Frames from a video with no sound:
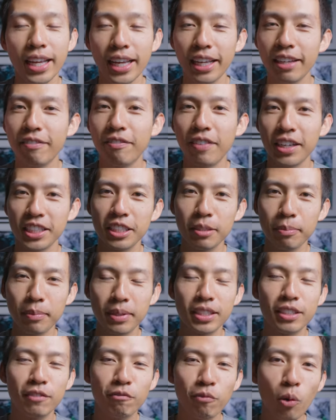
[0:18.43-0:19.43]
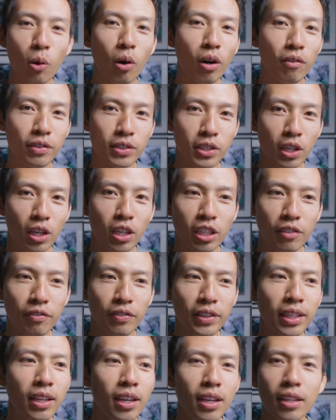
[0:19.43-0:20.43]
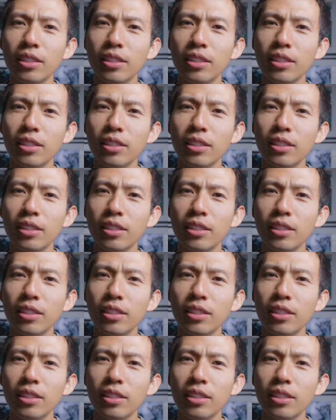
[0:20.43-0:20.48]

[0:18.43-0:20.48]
investments for photography.